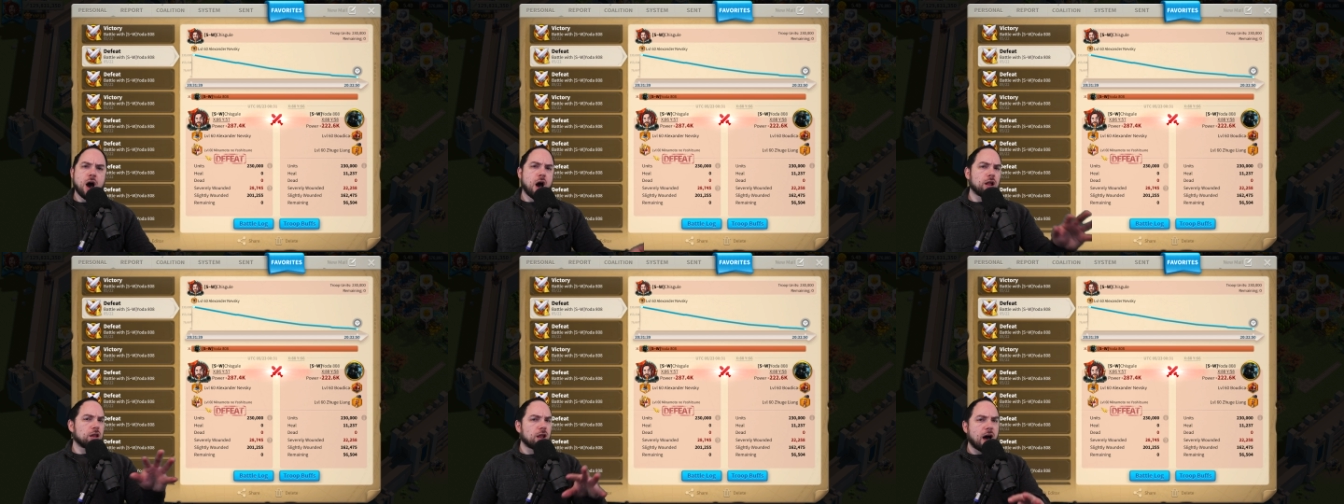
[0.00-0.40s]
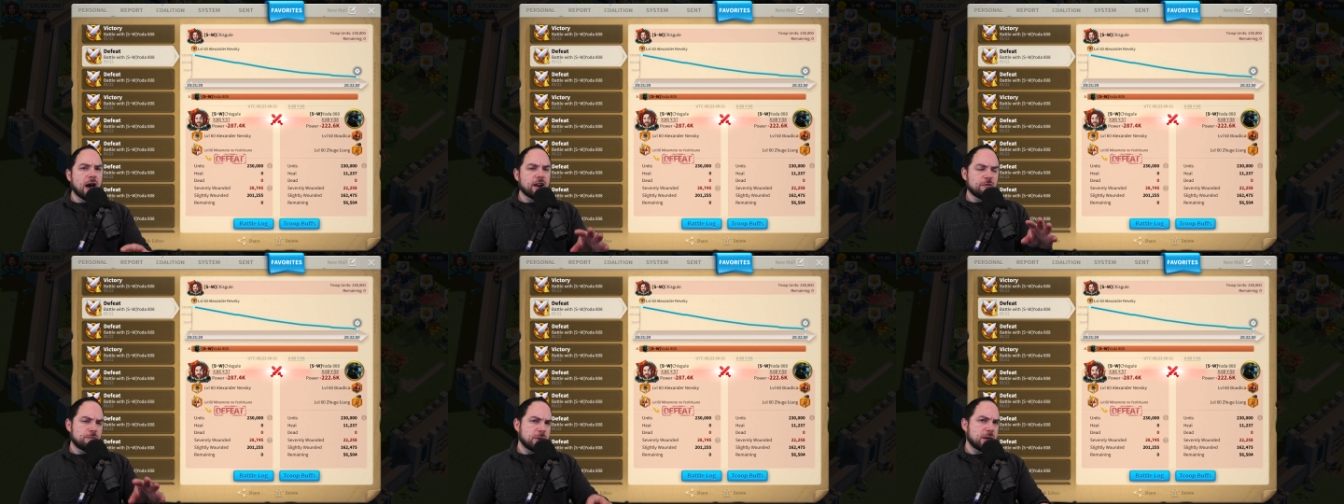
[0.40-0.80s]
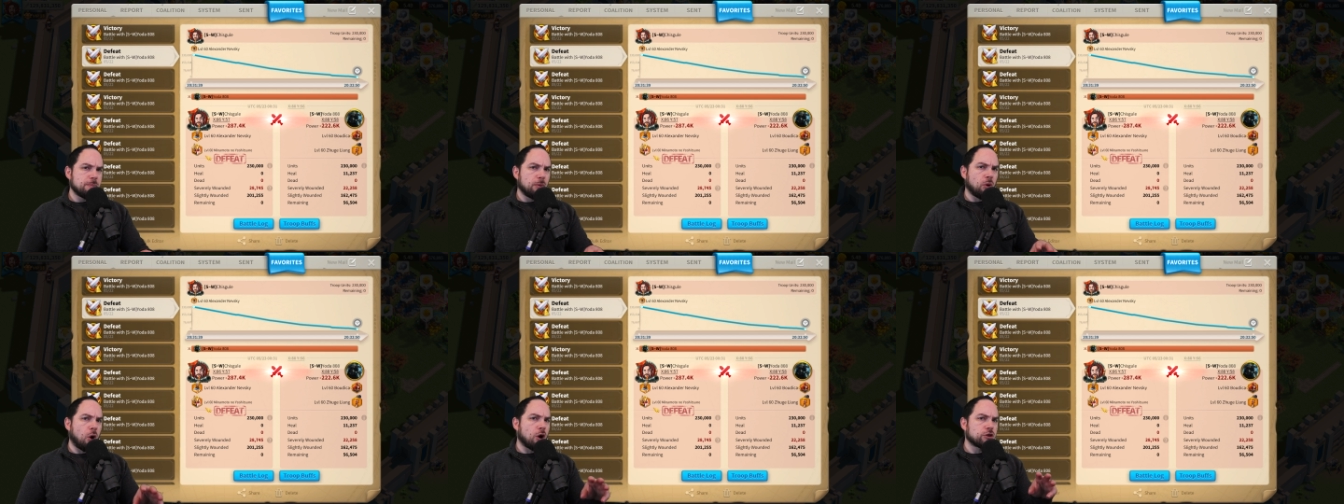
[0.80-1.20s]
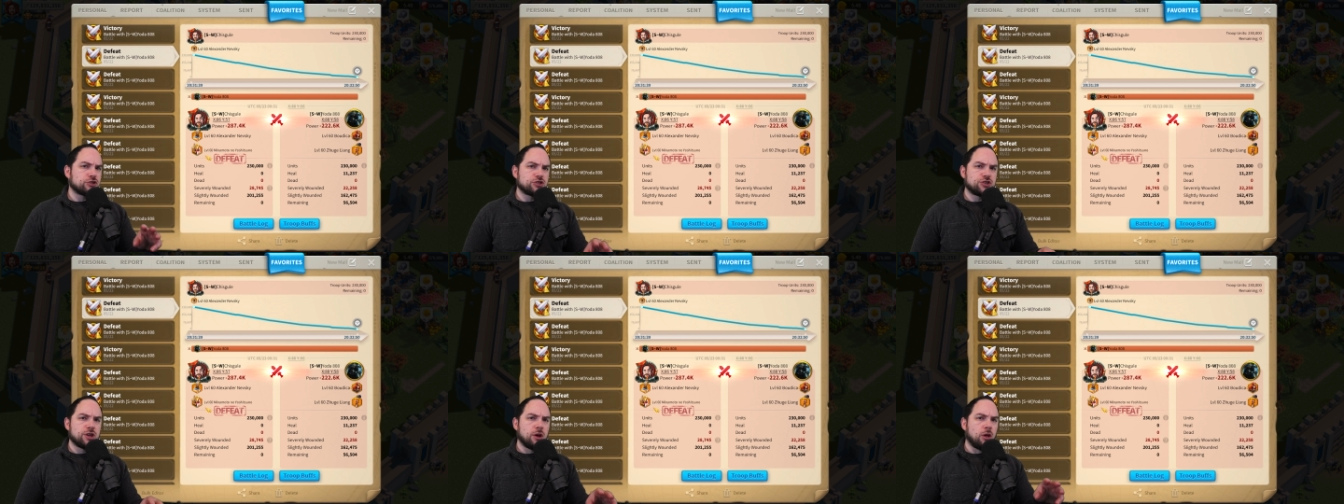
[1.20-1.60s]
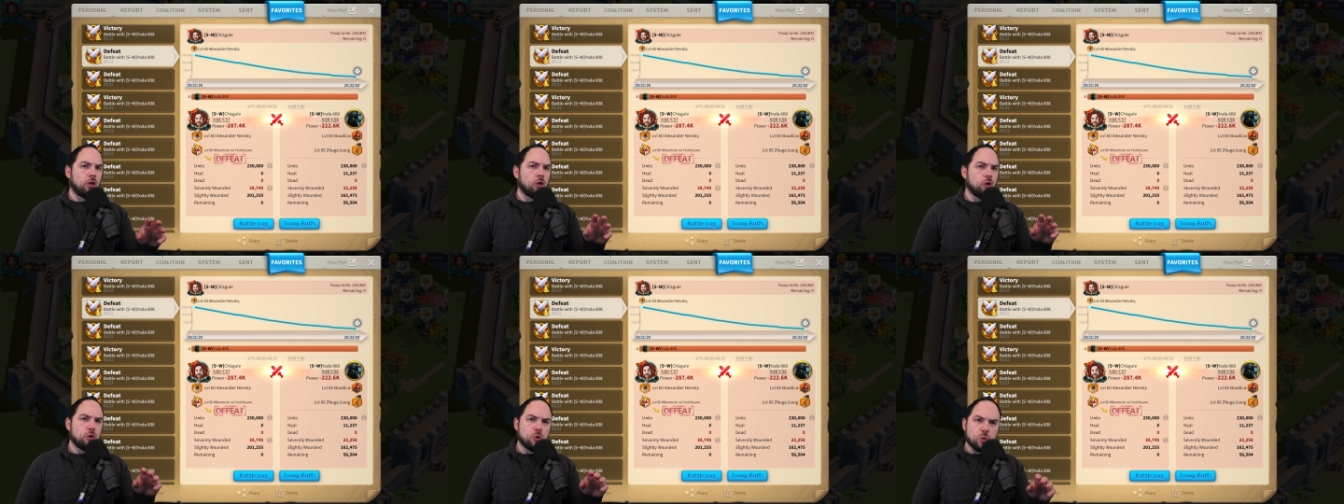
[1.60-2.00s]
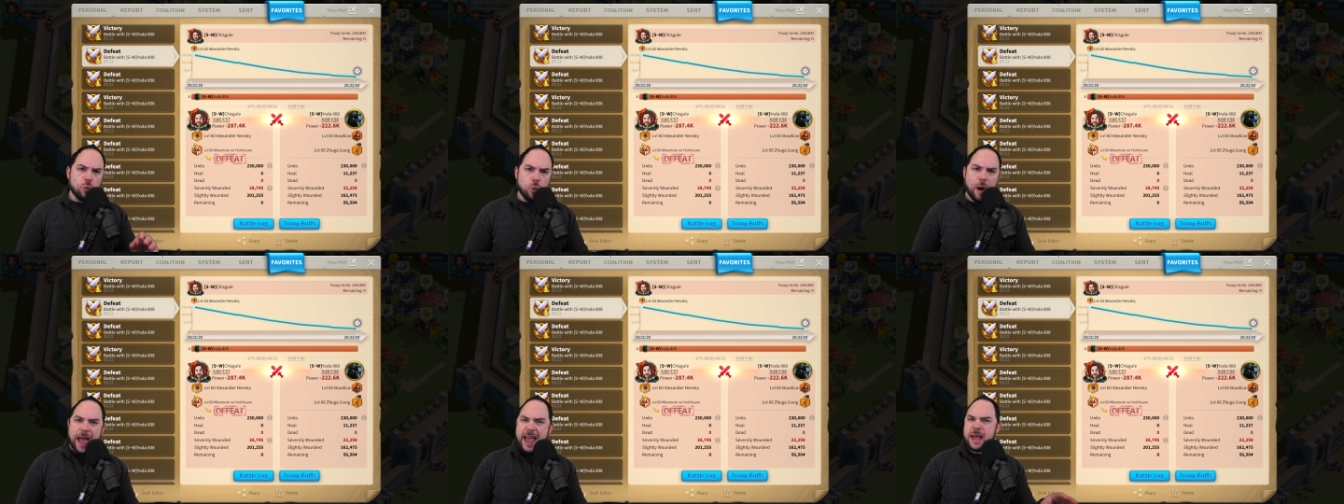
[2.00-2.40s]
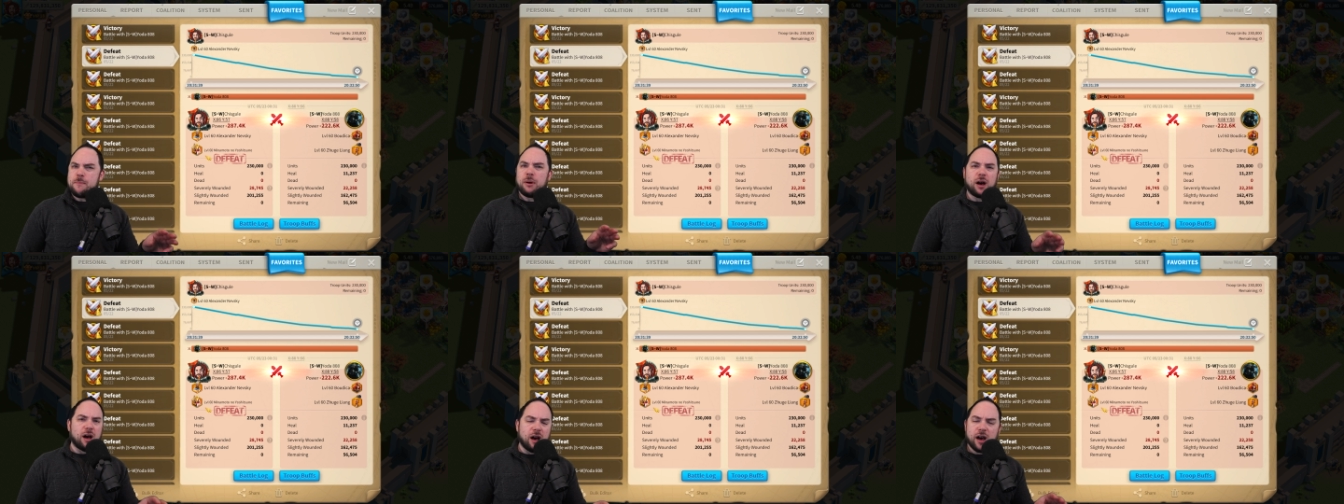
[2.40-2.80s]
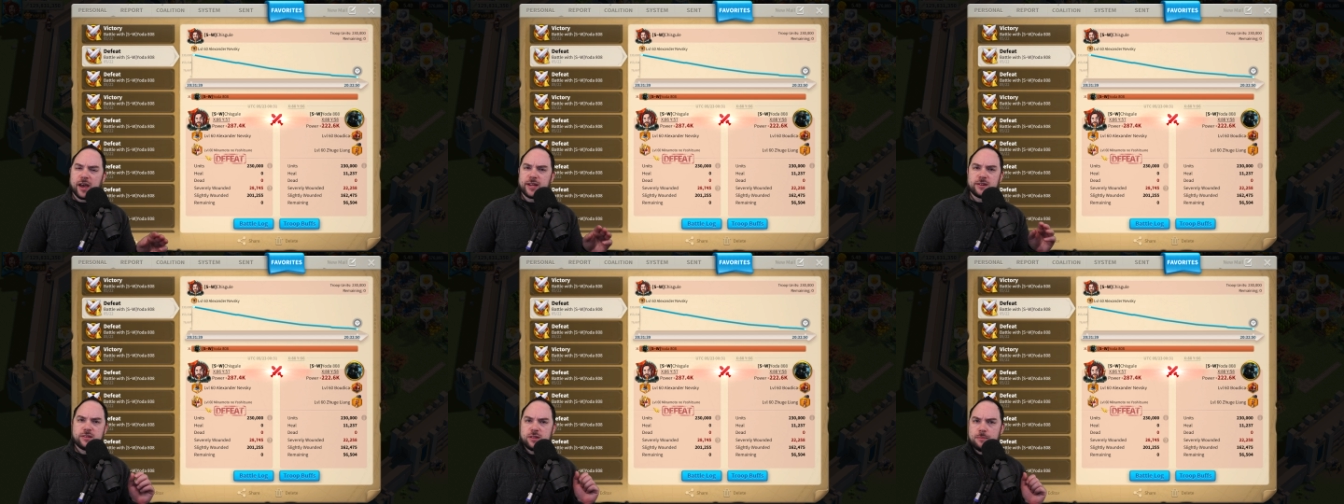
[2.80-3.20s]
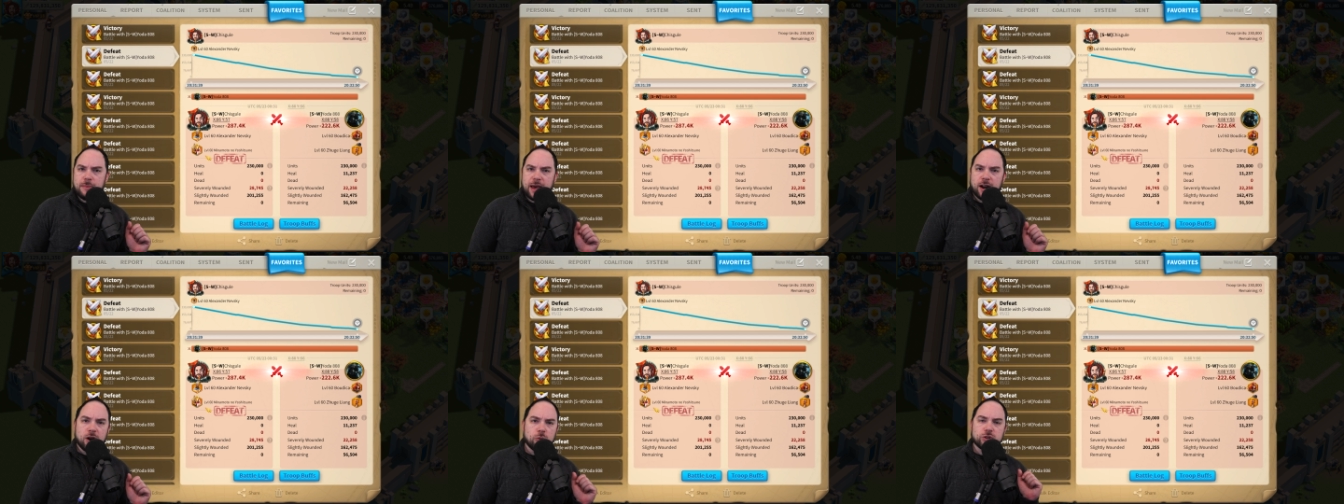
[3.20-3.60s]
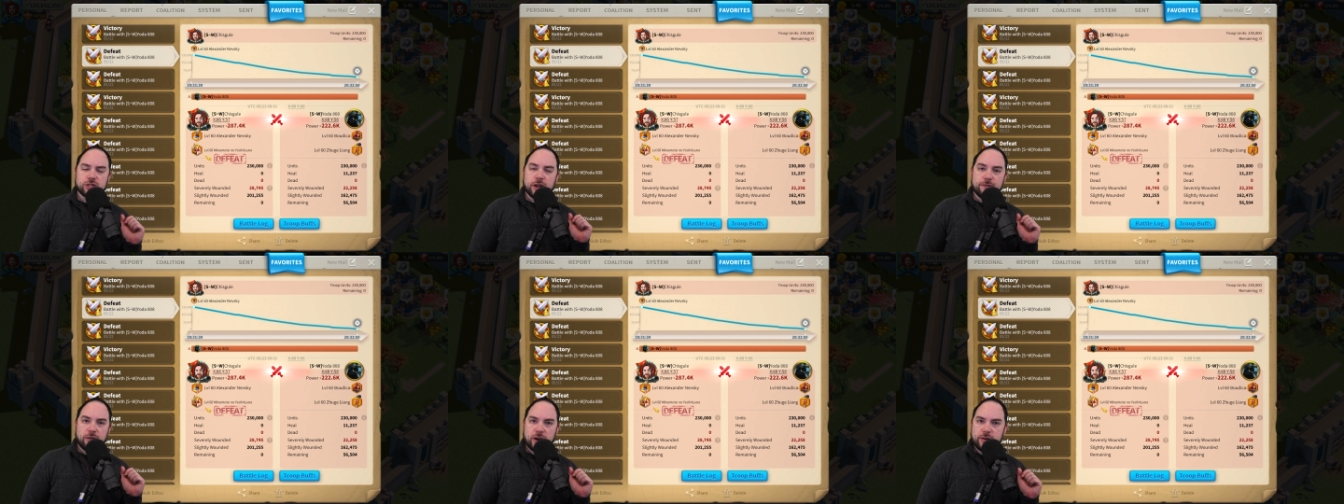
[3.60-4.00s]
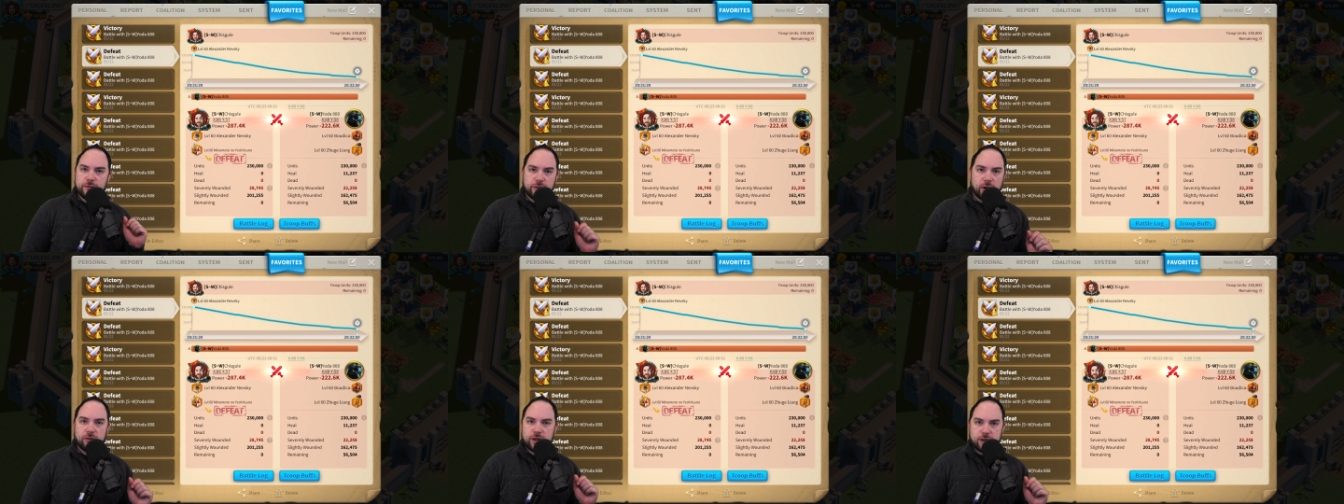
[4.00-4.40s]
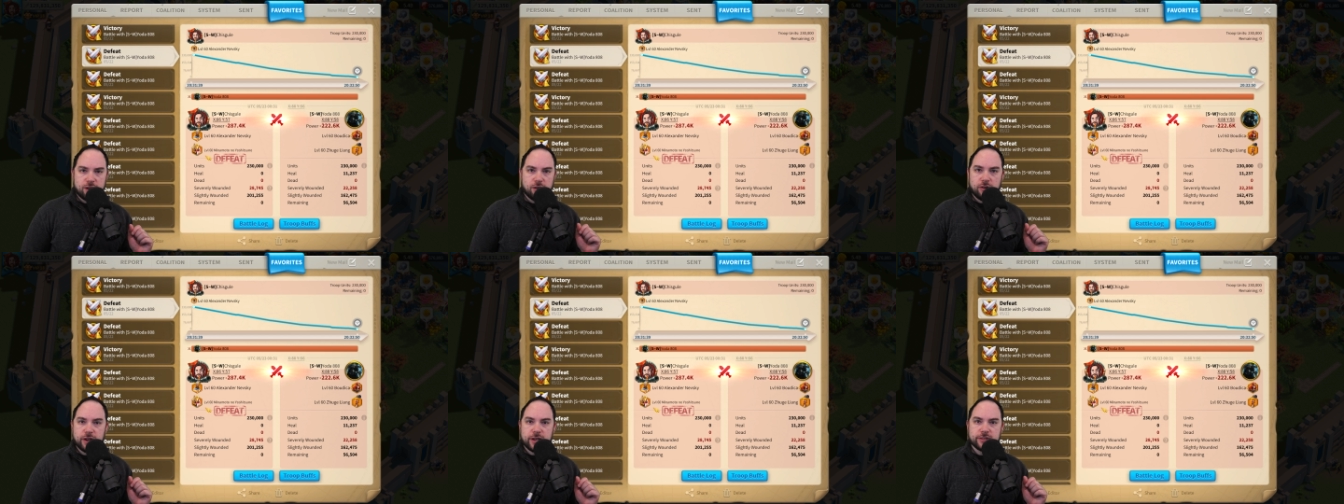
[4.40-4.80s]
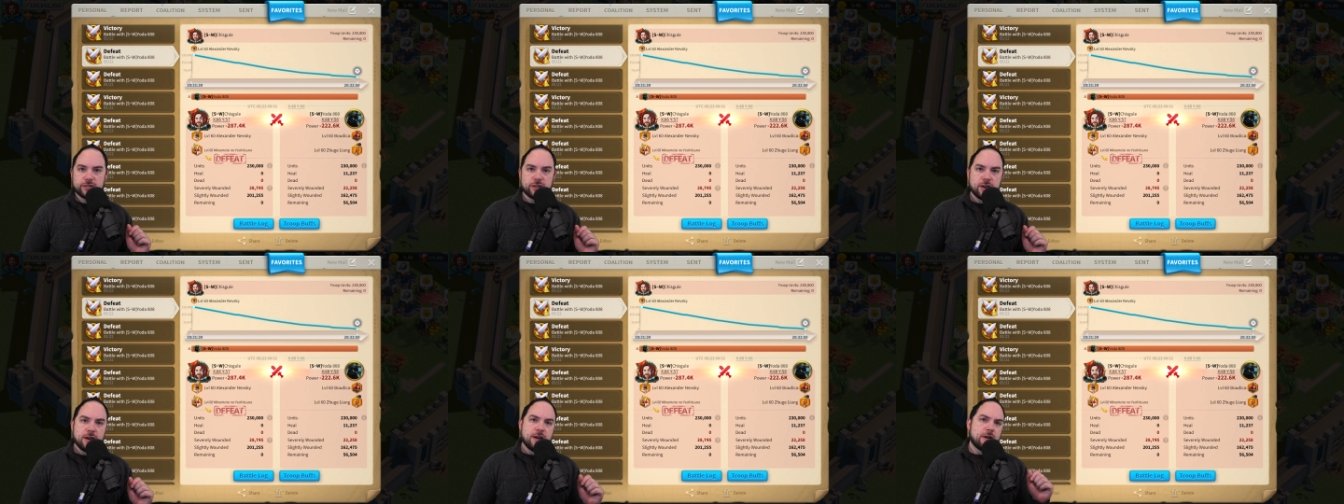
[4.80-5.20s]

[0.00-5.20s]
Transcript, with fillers: A lot of people are still way behind the meta, which I find very curious.